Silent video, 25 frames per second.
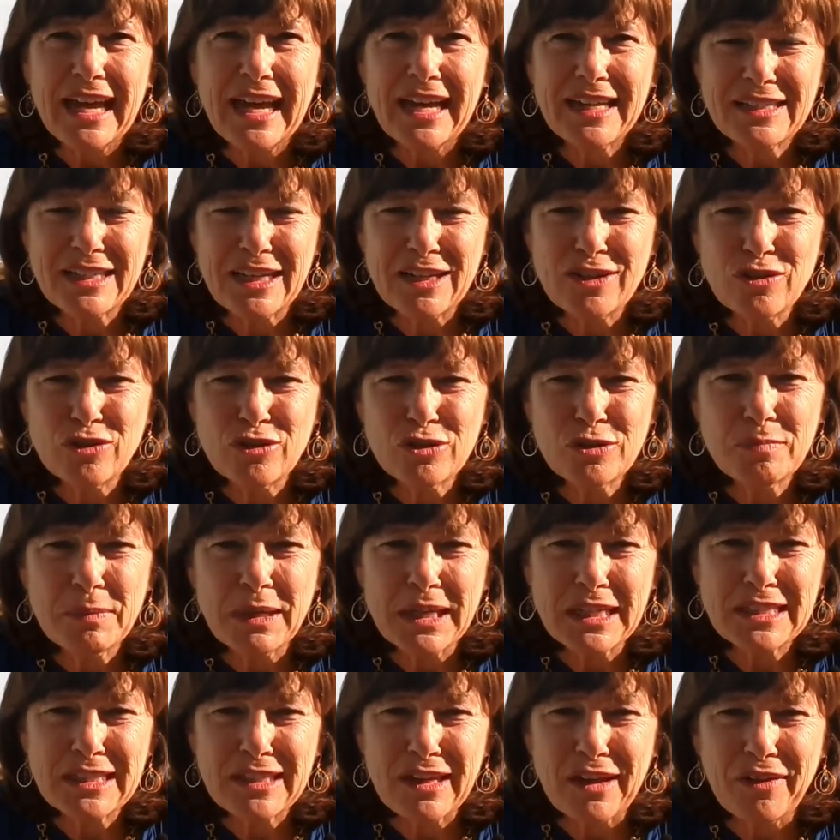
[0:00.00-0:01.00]
as I used
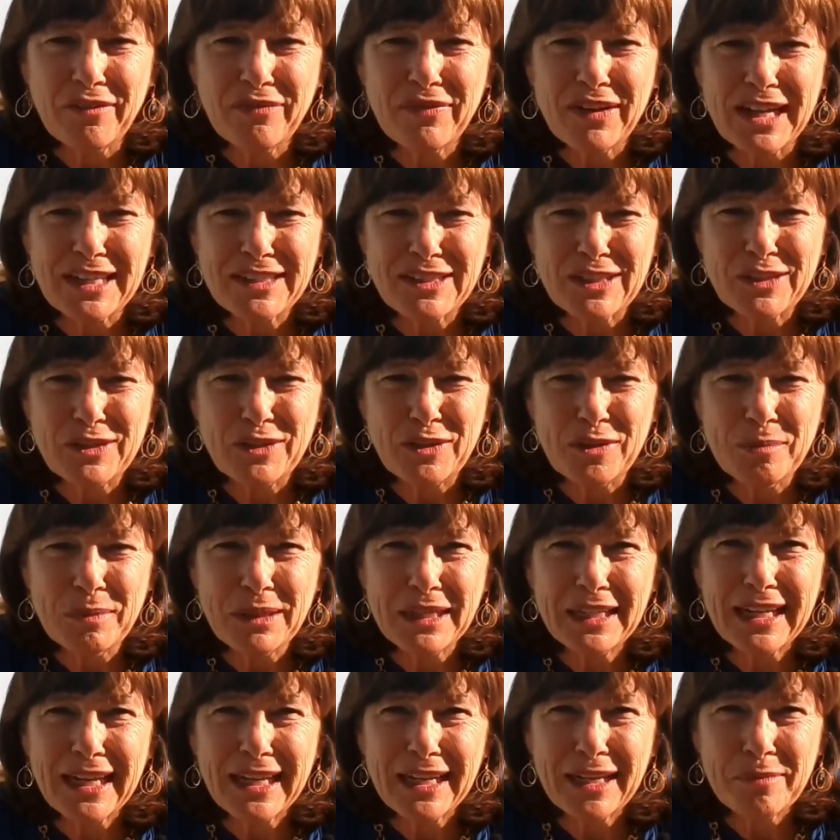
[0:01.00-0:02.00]
myself as a
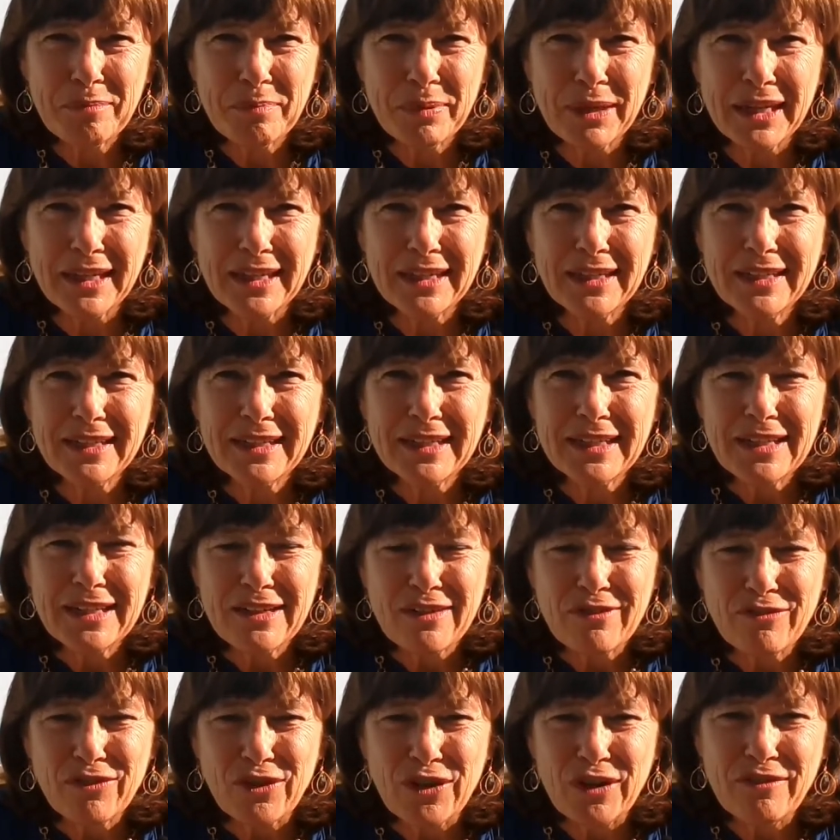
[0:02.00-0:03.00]
human guinea pig
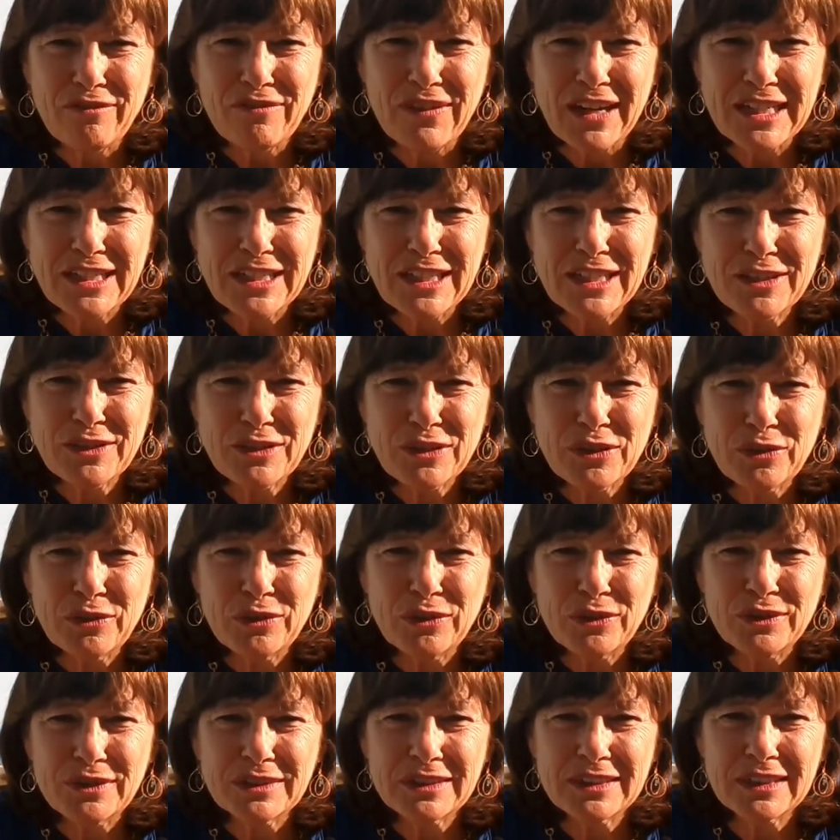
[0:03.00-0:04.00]
for inventing
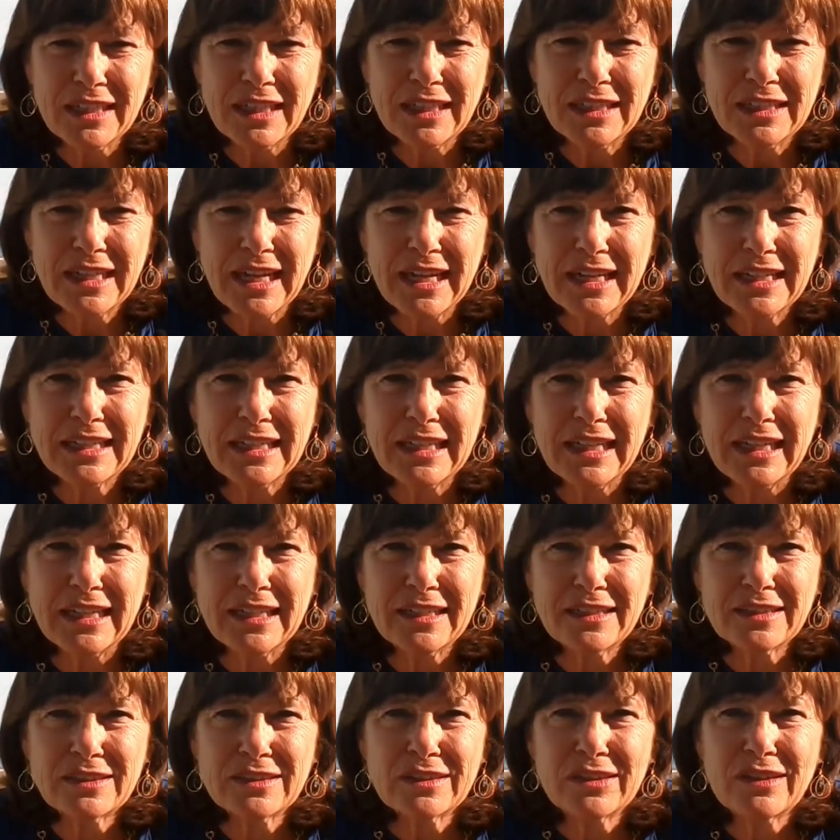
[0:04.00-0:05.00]
tools and
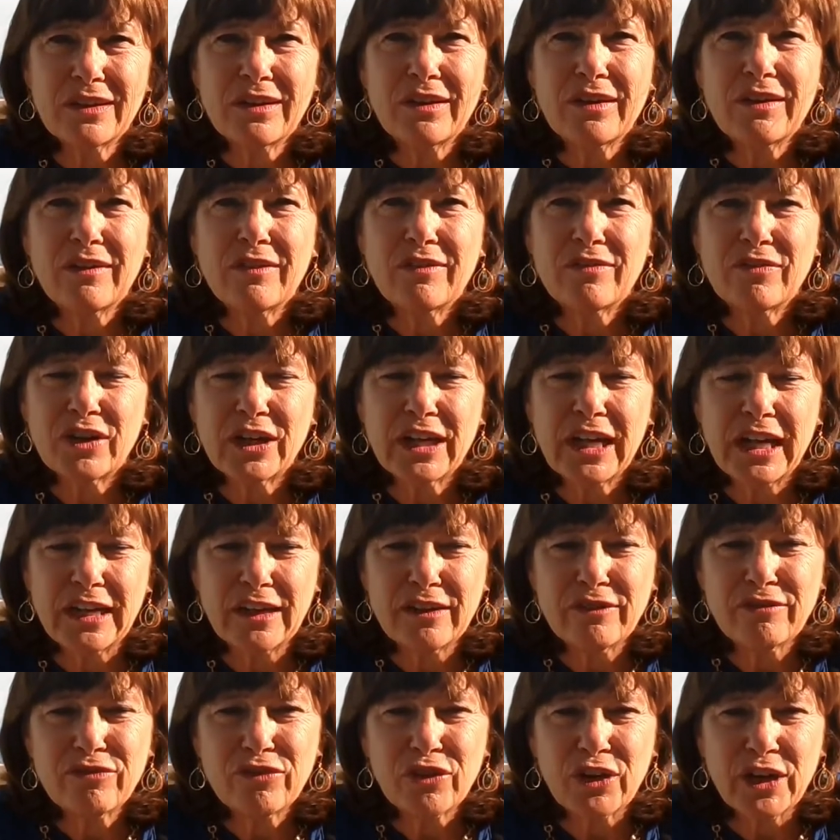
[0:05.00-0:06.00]
techniques for
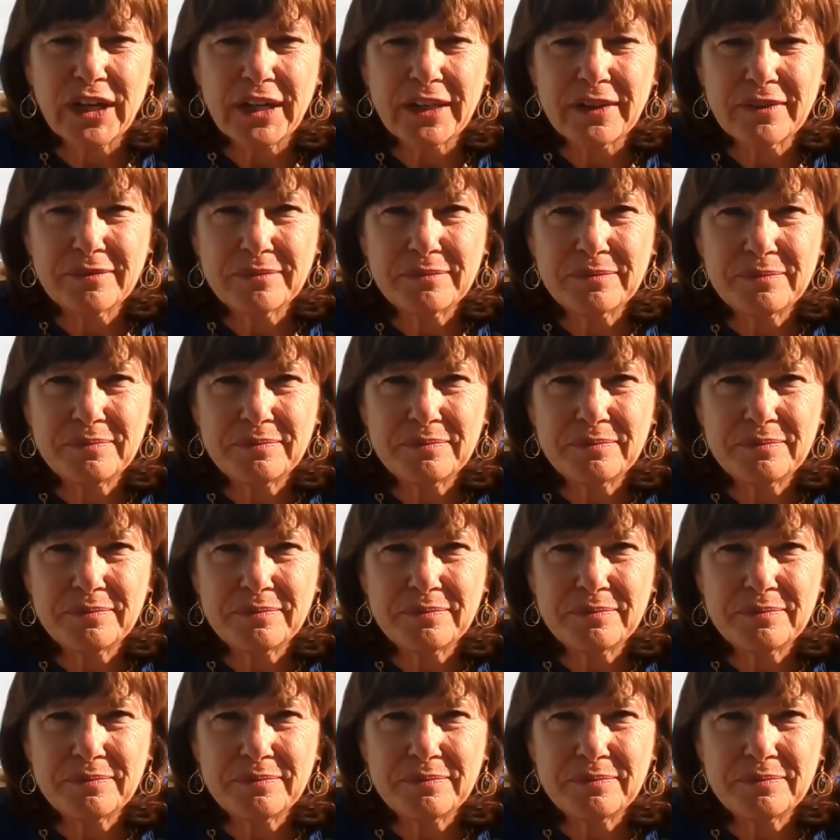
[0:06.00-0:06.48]
getting free.